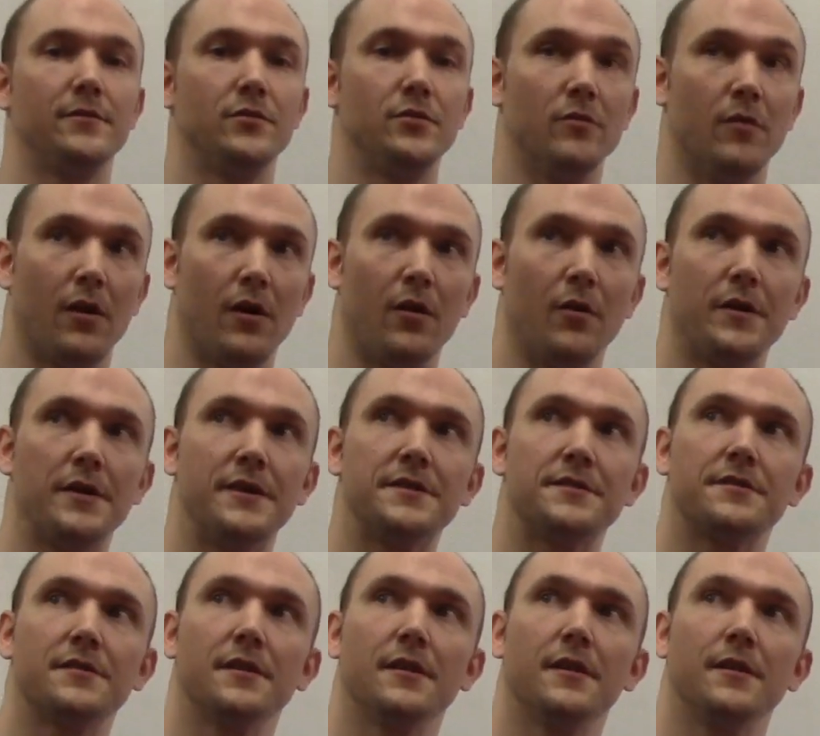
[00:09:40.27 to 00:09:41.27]
You
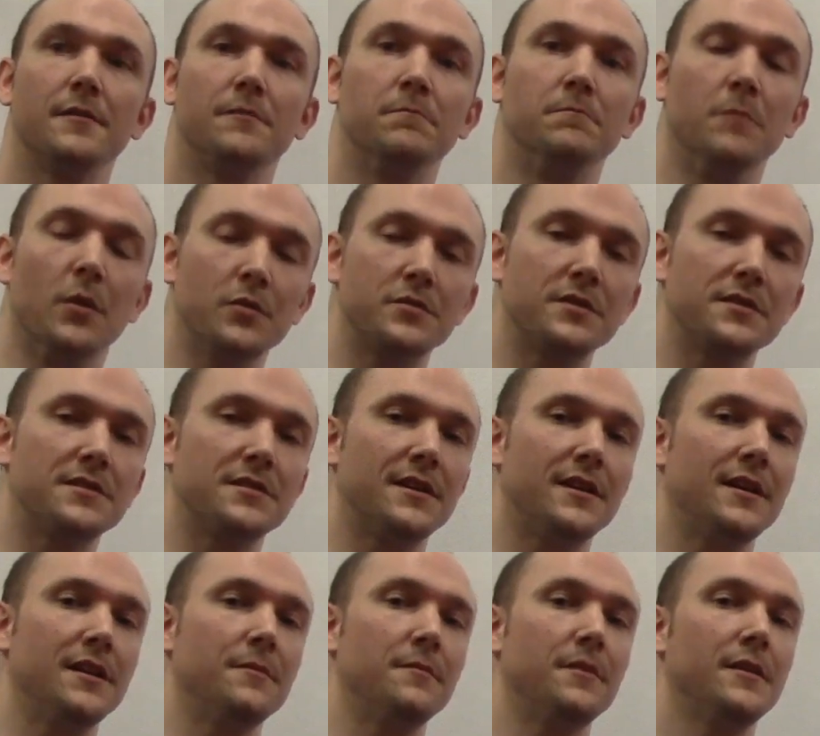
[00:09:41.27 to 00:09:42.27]
always, most of the
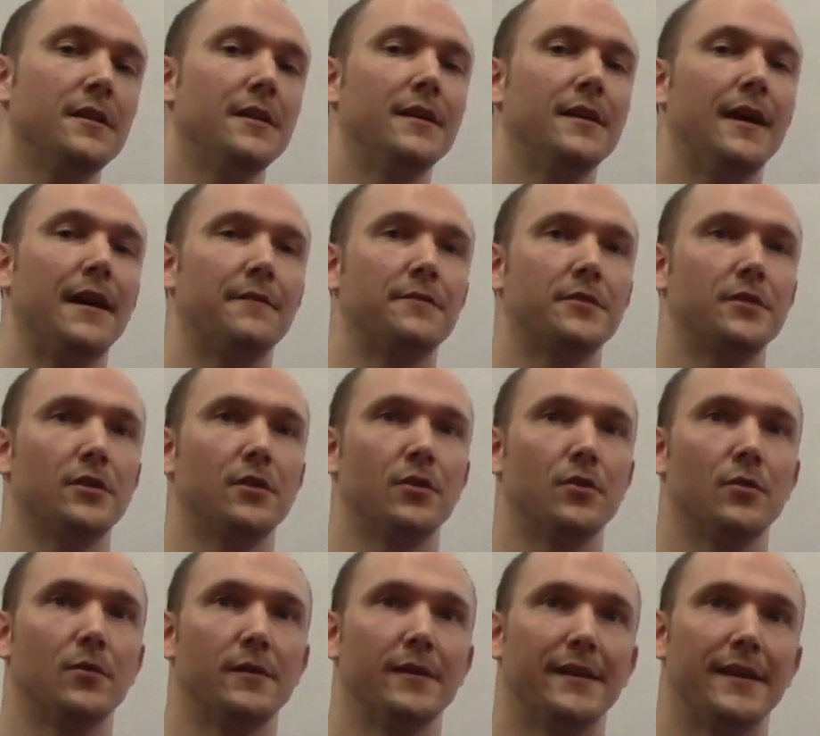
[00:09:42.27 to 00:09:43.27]
time, have to
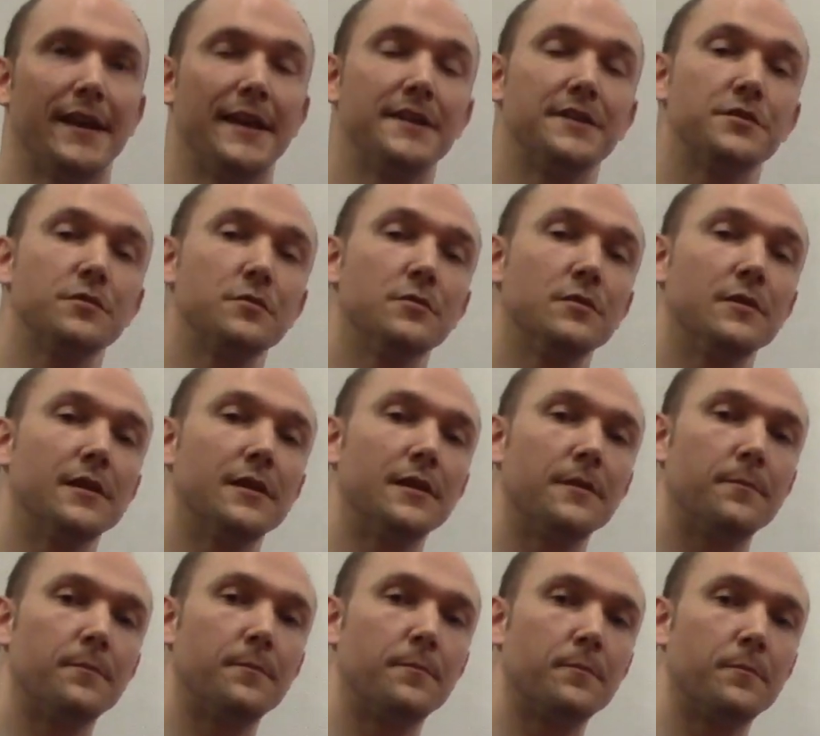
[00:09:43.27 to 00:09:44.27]
go into
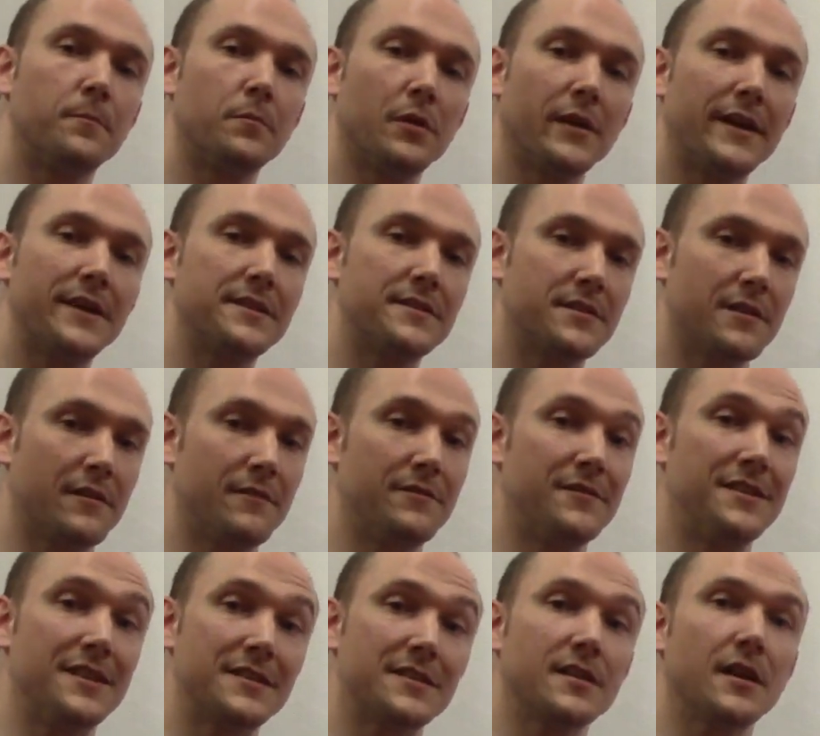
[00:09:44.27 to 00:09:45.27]
a place
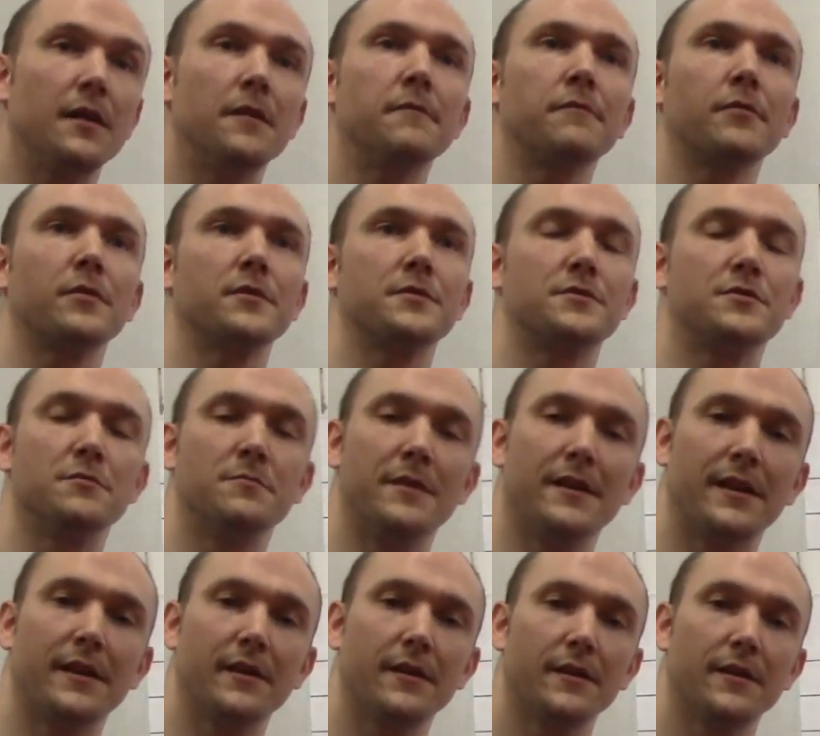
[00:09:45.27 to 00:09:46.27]
of discomfort to
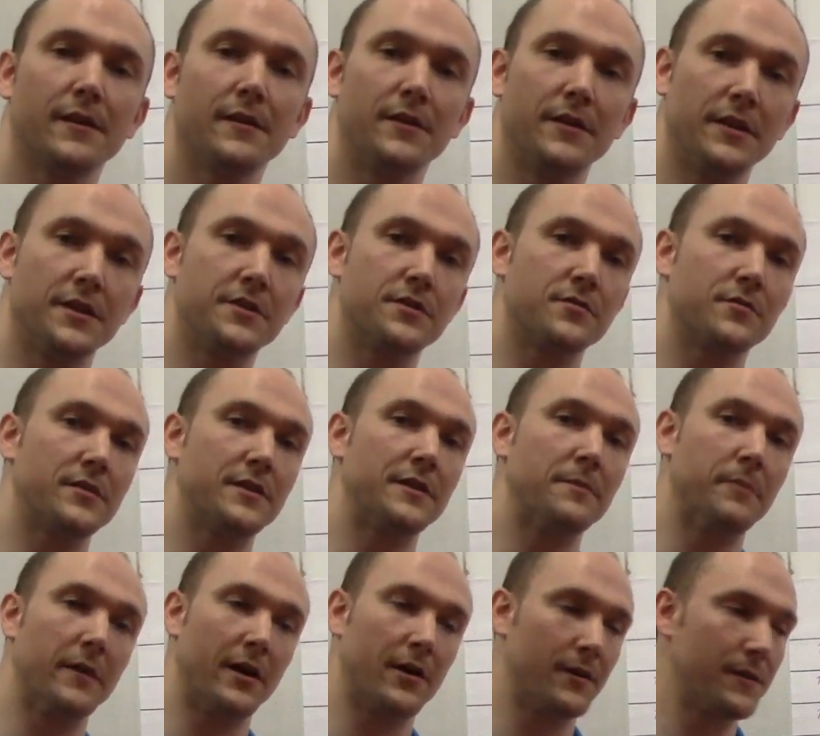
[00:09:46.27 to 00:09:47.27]
make the injury
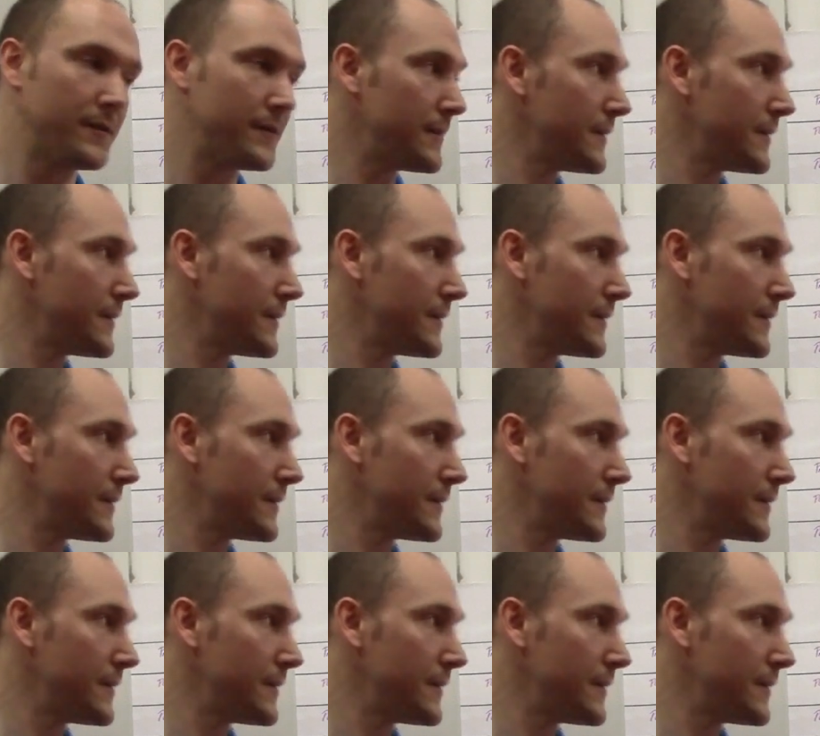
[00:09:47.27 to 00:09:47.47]
better.